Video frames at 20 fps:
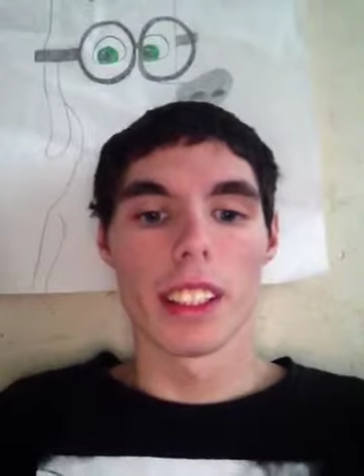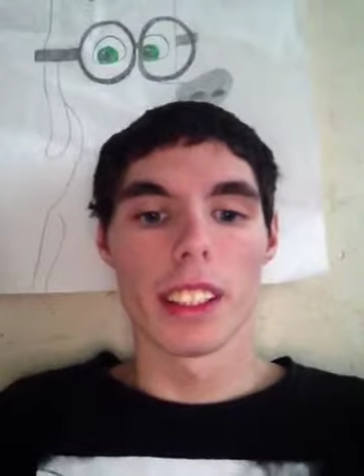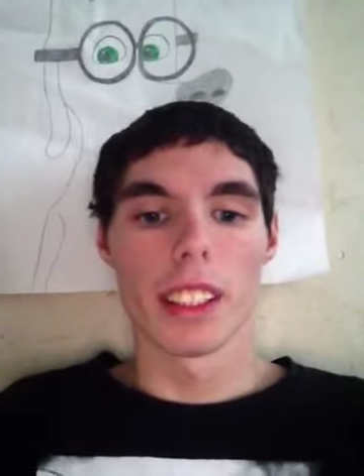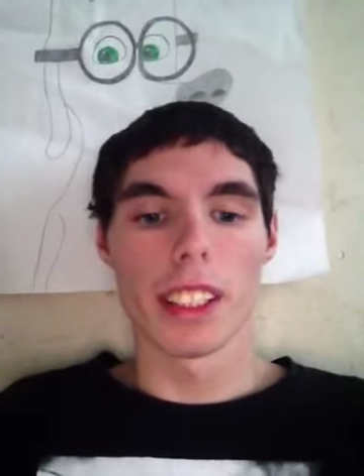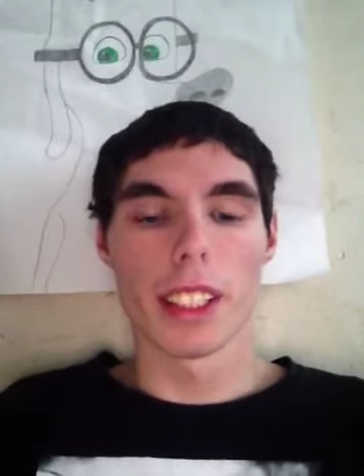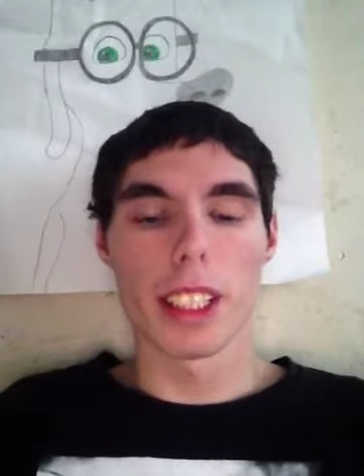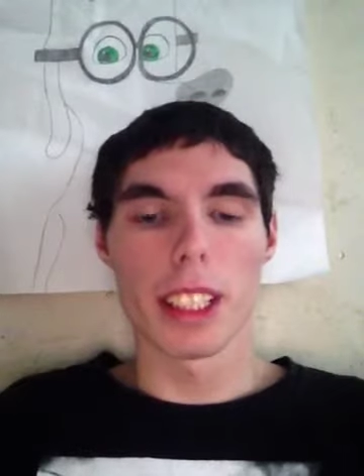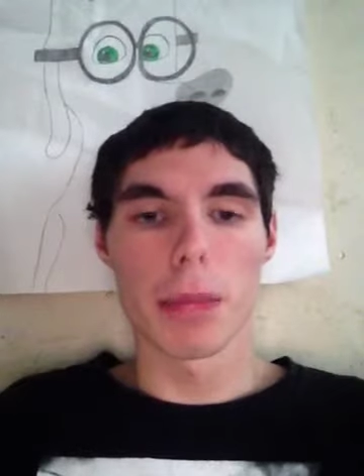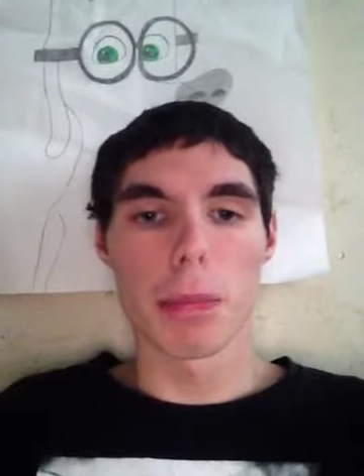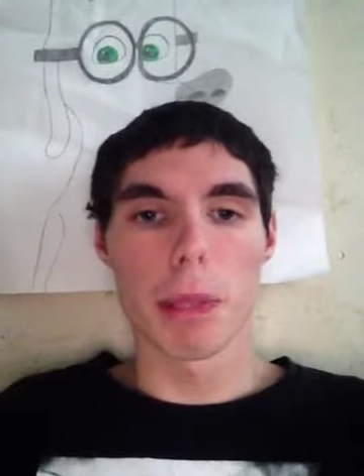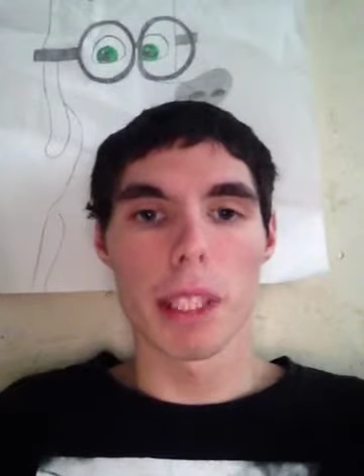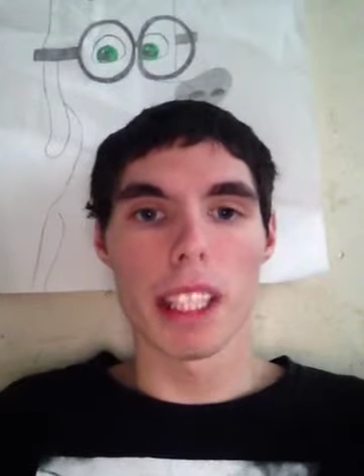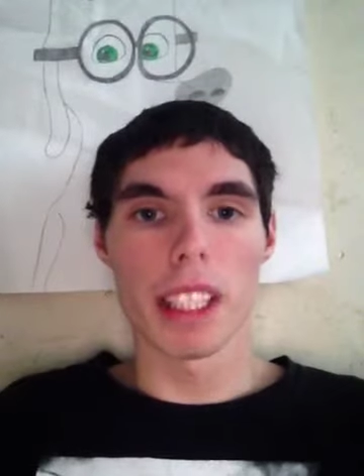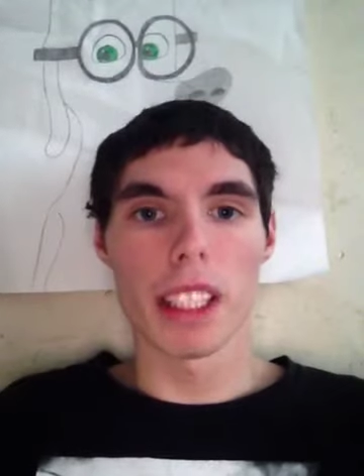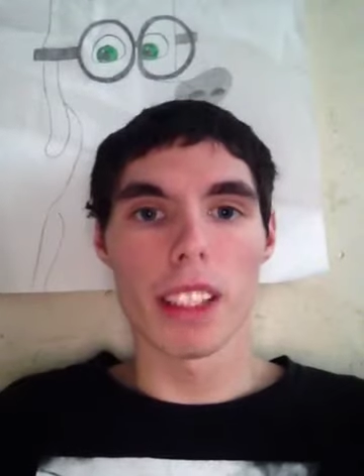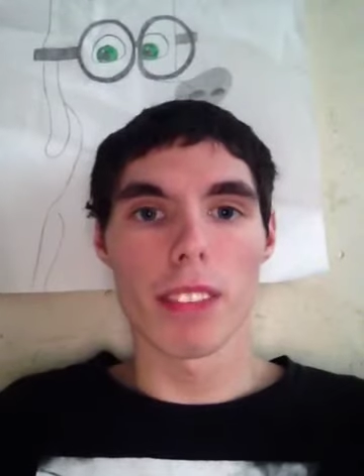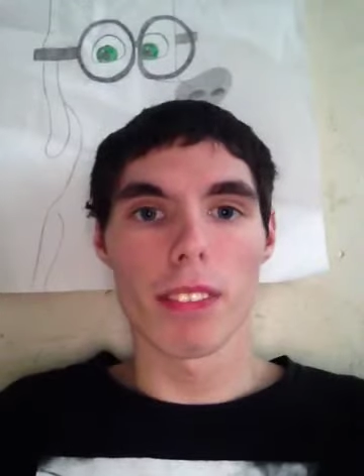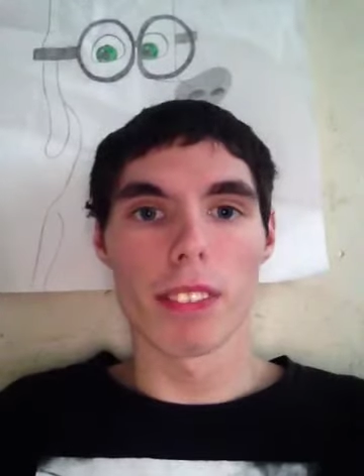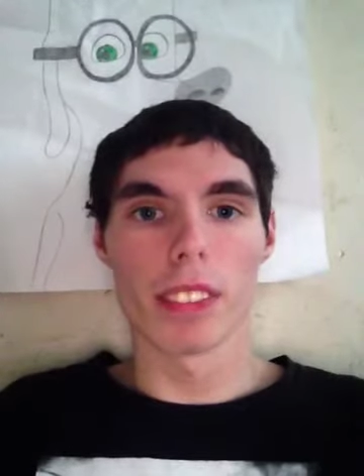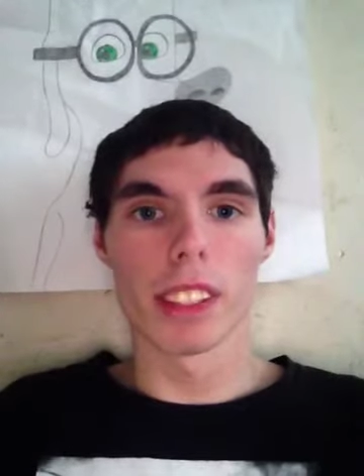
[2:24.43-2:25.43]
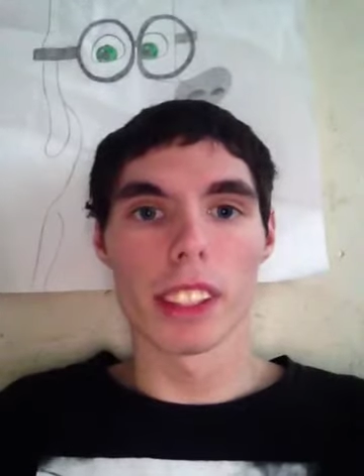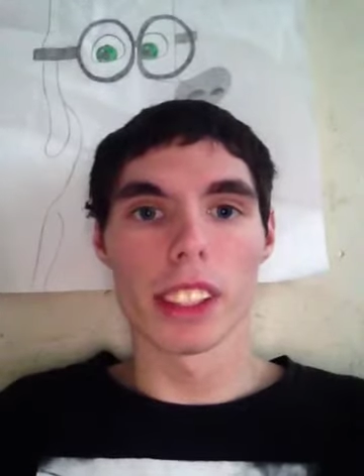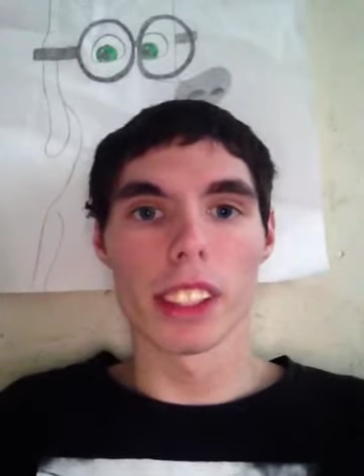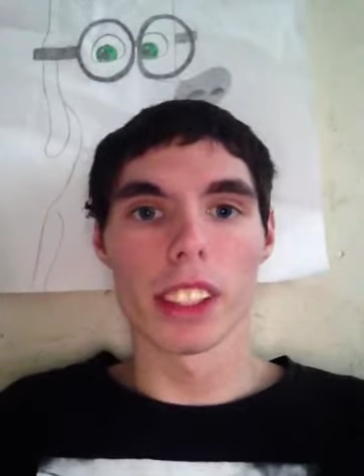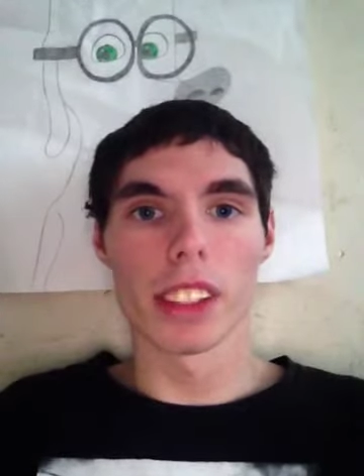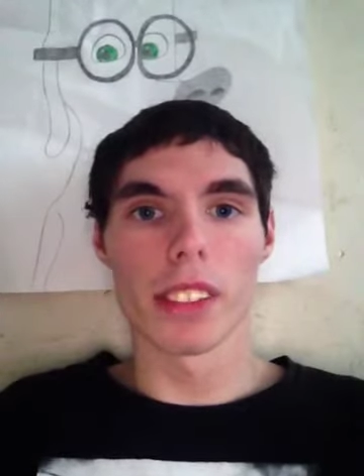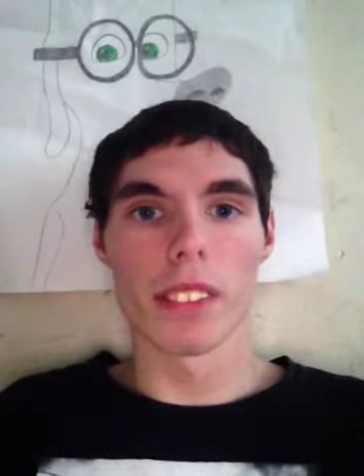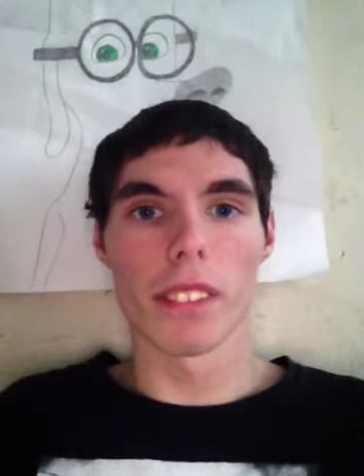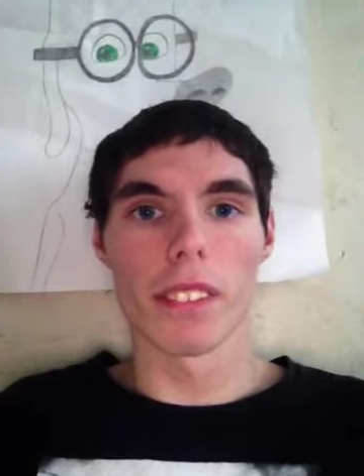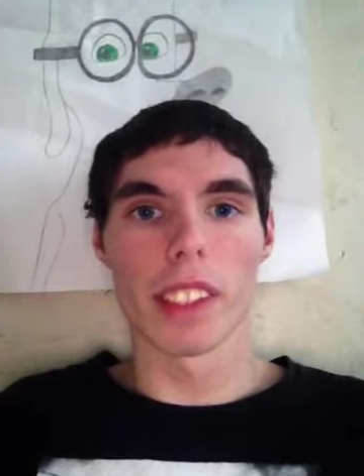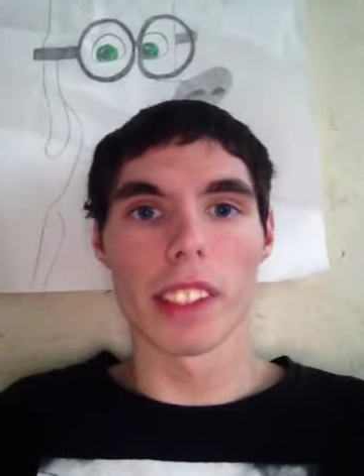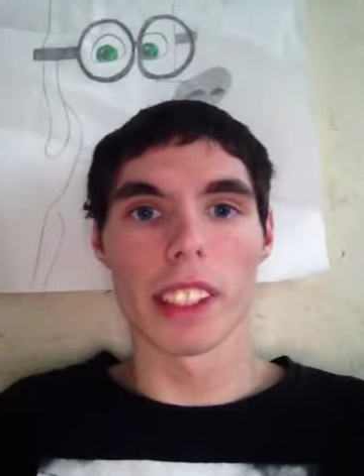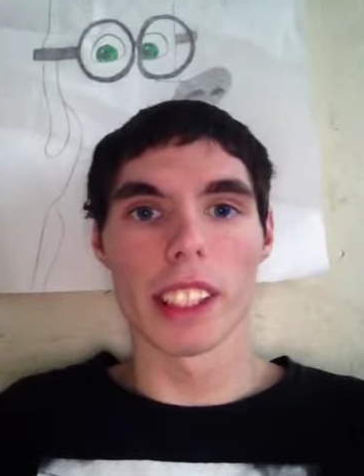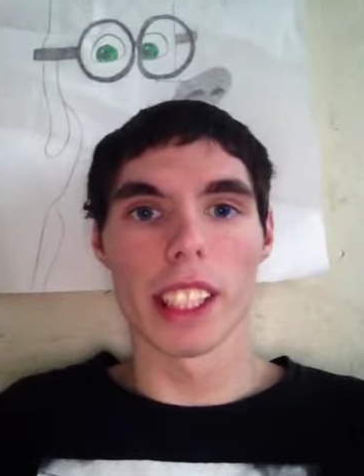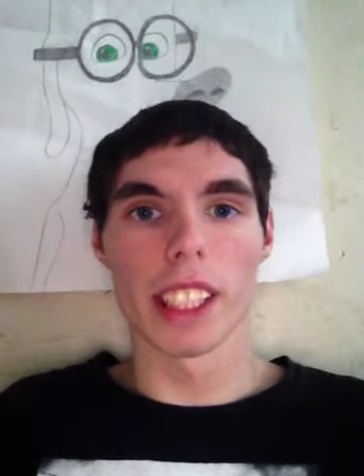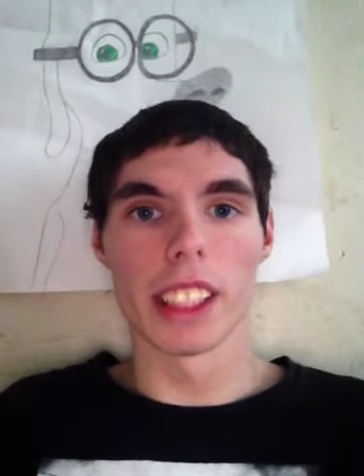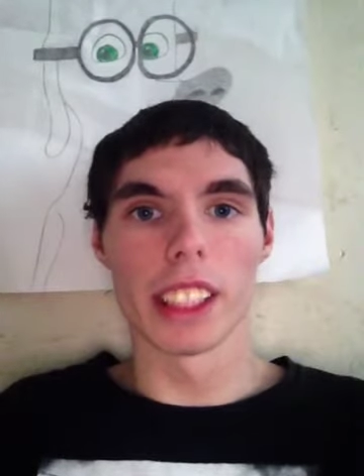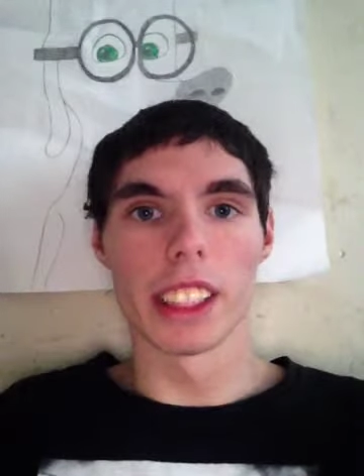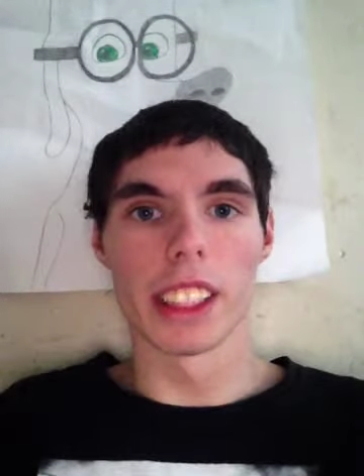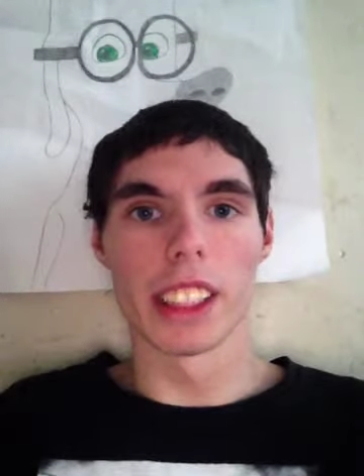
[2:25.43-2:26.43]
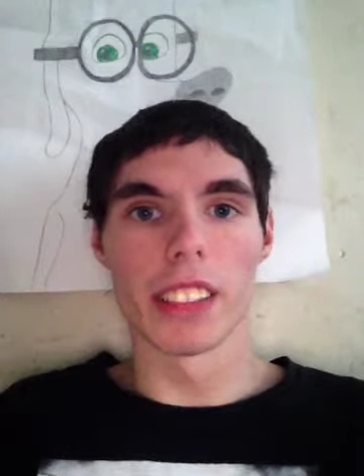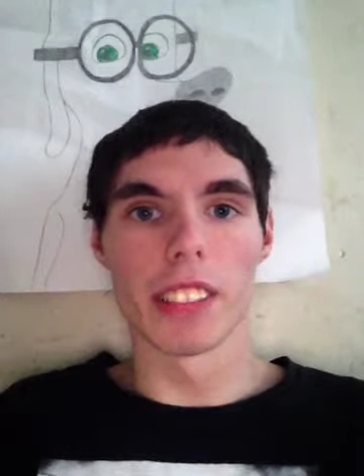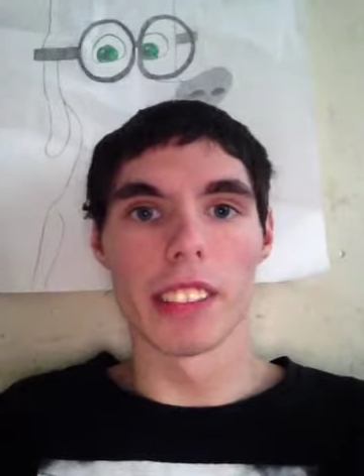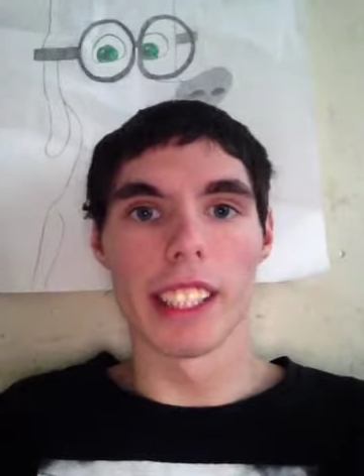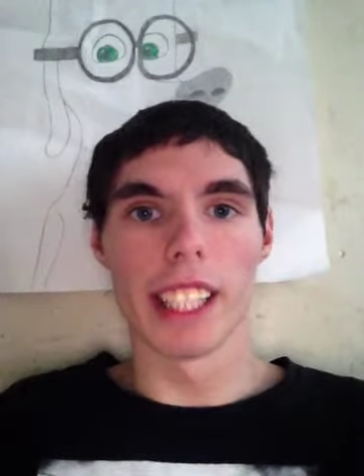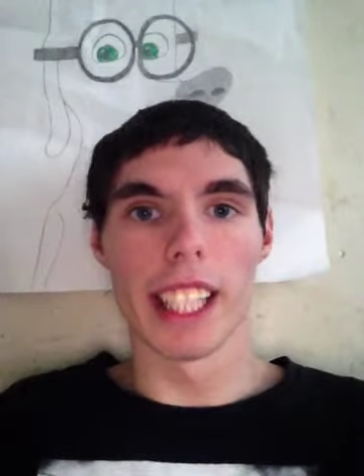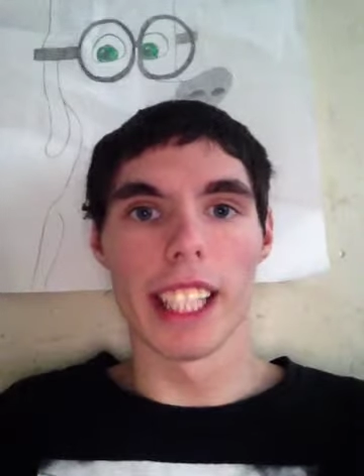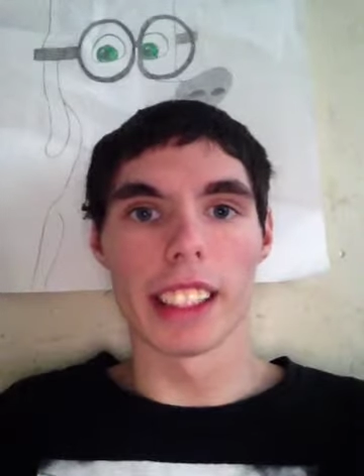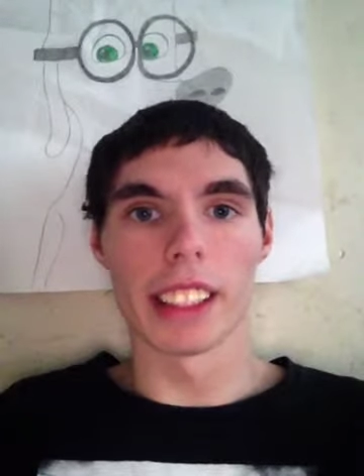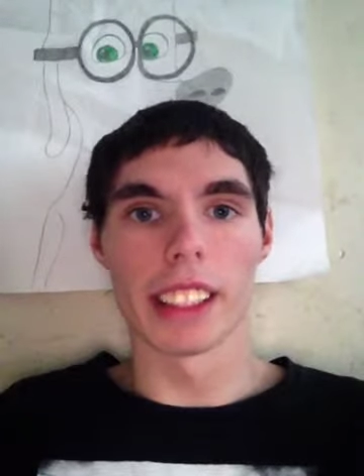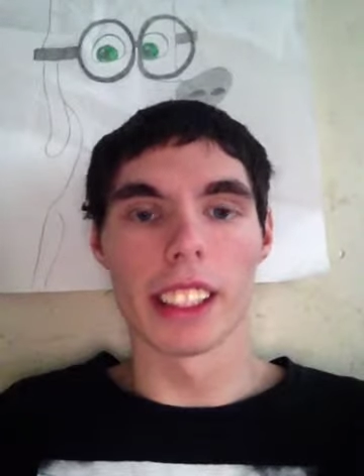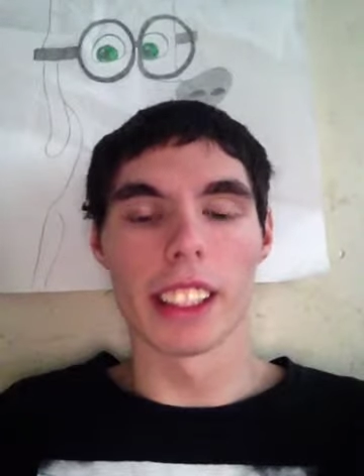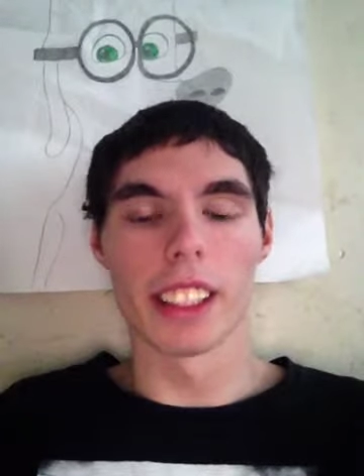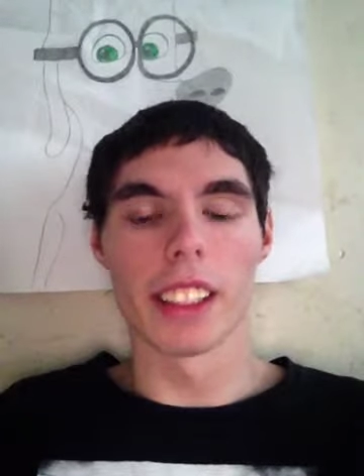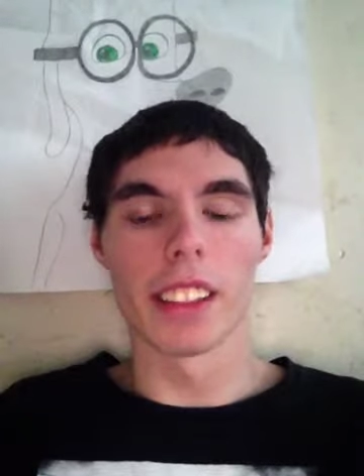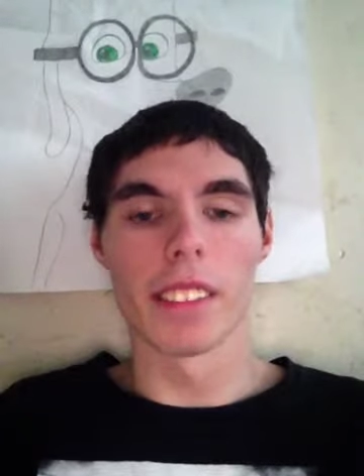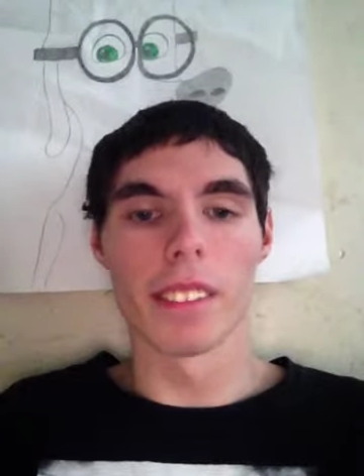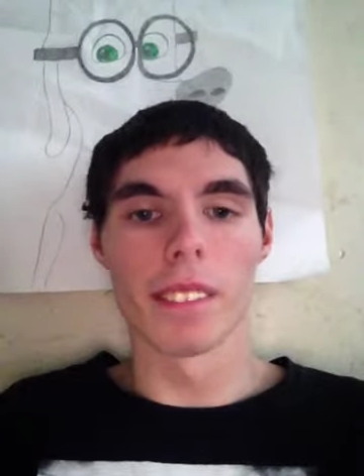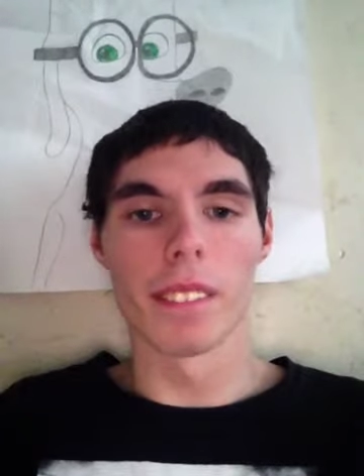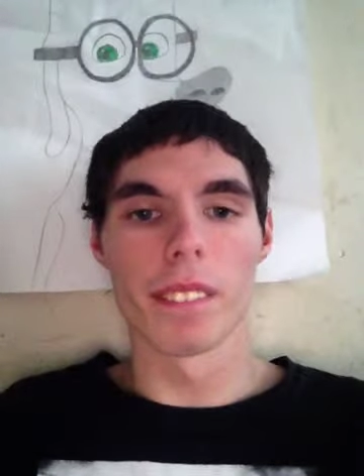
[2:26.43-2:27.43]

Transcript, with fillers: Despite the first one that I did reacted,